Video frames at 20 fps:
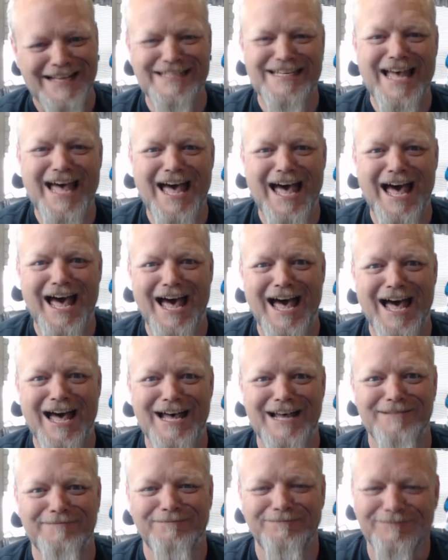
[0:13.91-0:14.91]
What's
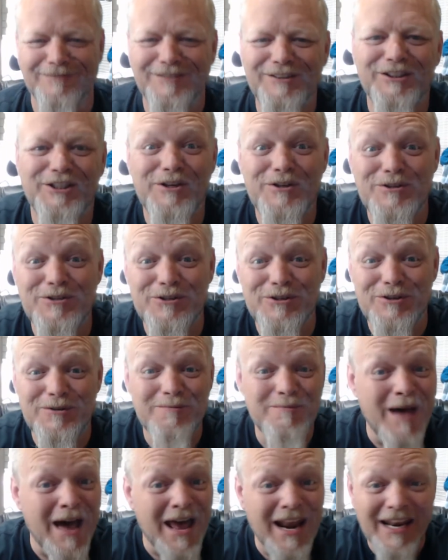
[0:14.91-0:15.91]
up,
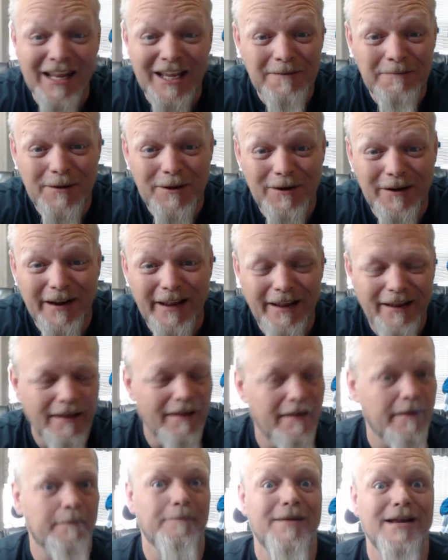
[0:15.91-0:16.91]
YouTube modeling community,
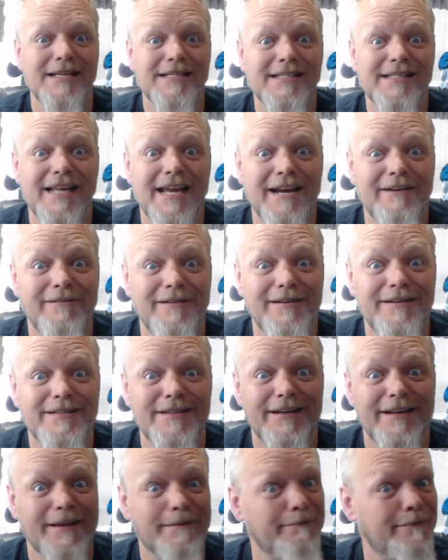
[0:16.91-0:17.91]
my styrene
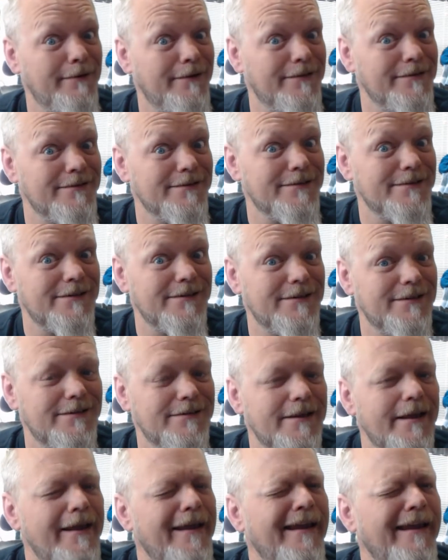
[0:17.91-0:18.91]
syndicate brothers and
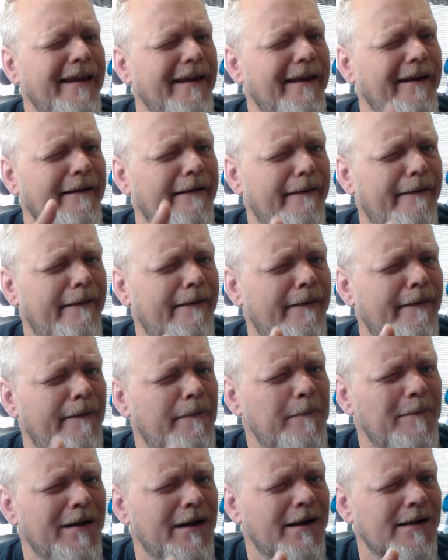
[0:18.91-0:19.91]
sisters, and
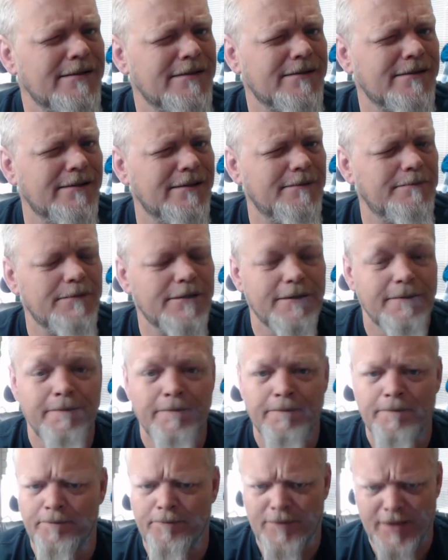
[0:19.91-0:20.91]
all my subs?
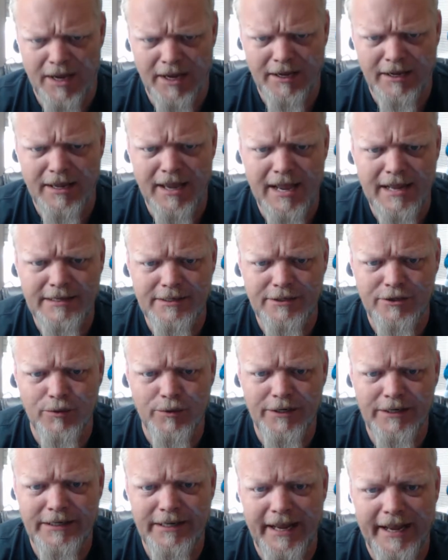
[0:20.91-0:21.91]
How you guys
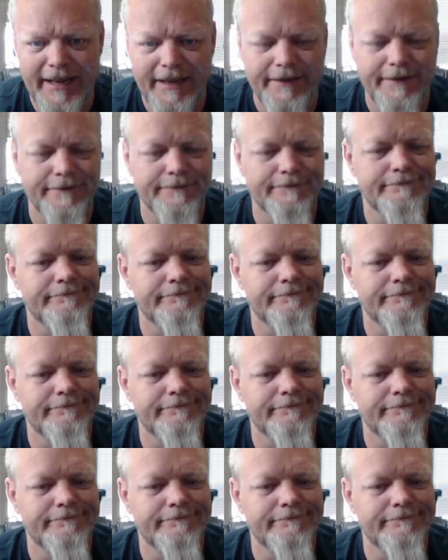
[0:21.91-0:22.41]
doing today?